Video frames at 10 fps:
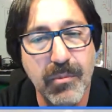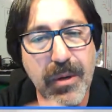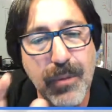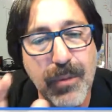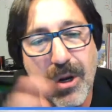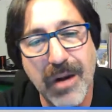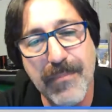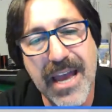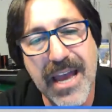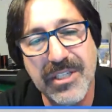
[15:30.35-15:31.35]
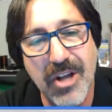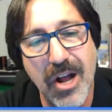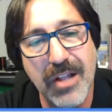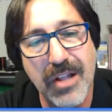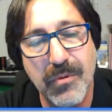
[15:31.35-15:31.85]
We put our batteries
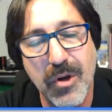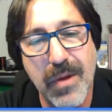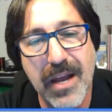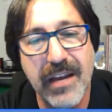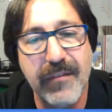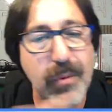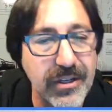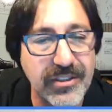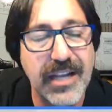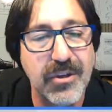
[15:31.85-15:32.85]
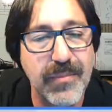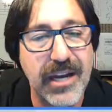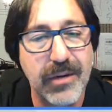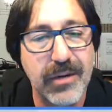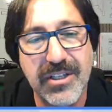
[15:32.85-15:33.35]
on the robot. Everyone else had their
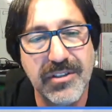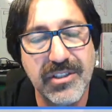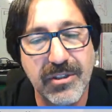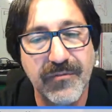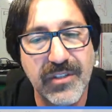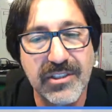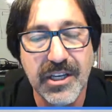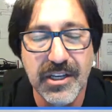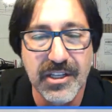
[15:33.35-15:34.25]
batteries on the surface.